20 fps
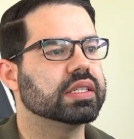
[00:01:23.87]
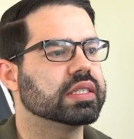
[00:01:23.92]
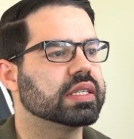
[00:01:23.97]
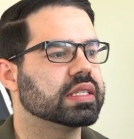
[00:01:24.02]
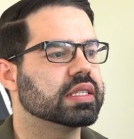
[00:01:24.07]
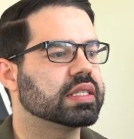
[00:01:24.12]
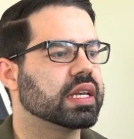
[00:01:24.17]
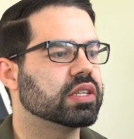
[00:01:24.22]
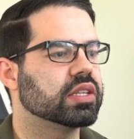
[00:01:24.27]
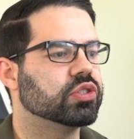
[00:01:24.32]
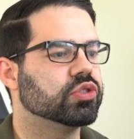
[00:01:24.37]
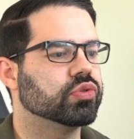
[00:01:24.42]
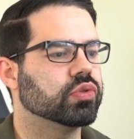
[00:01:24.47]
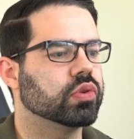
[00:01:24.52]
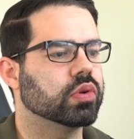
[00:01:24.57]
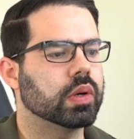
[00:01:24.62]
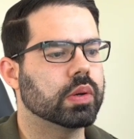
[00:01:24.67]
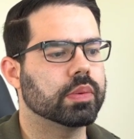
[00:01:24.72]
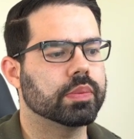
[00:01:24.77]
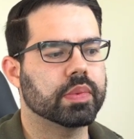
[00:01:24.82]
since I
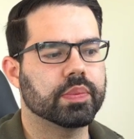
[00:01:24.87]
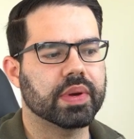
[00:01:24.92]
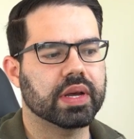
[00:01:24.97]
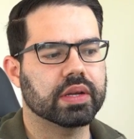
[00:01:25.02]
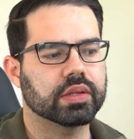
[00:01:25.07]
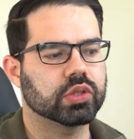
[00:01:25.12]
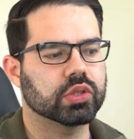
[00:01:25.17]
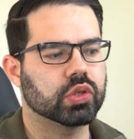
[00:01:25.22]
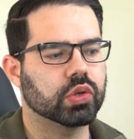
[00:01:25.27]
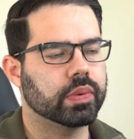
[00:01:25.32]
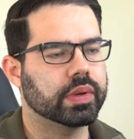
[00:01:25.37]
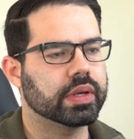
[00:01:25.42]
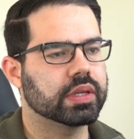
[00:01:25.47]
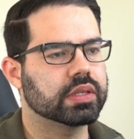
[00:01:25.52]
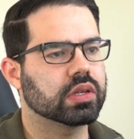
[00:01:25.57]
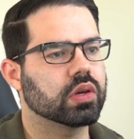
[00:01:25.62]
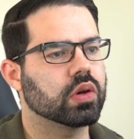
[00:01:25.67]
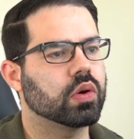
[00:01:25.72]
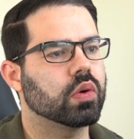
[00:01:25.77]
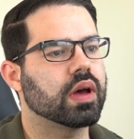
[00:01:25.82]
drew them about 2
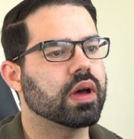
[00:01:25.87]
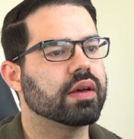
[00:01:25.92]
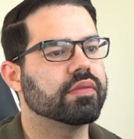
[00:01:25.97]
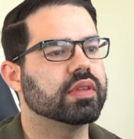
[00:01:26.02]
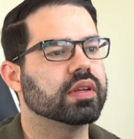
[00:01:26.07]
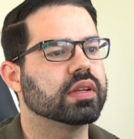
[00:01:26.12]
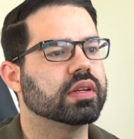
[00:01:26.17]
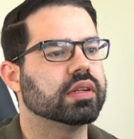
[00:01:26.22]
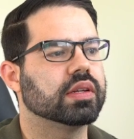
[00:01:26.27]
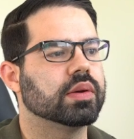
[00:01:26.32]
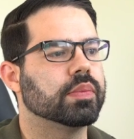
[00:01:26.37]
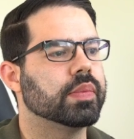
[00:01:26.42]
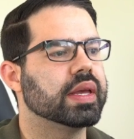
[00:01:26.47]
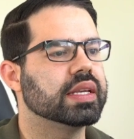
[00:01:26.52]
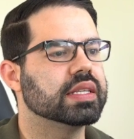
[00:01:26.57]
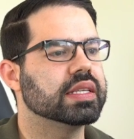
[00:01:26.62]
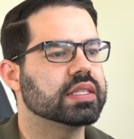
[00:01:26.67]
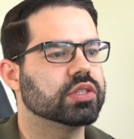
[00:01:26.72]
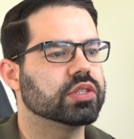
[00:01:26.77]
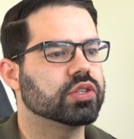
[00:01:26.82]
weeks ago, have done an
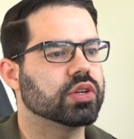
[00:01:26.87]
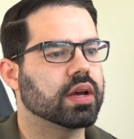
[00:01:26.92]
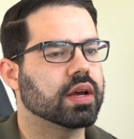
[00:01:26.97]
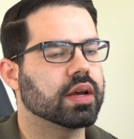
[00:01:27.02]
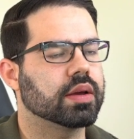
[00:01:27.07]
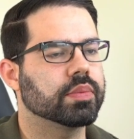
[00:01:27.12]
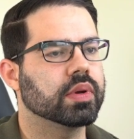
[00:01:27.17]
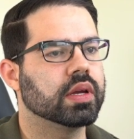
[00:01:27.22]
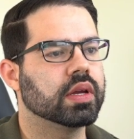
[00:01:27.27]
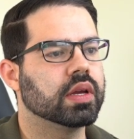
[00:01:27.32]
amazing job.